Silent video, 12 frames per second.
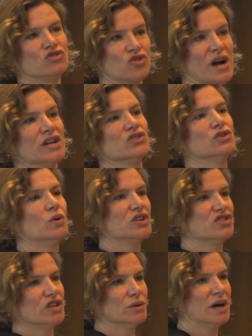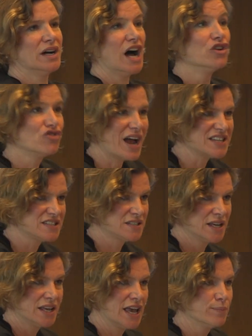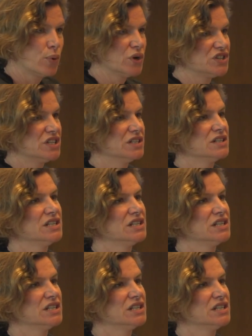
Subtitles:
trying to also address important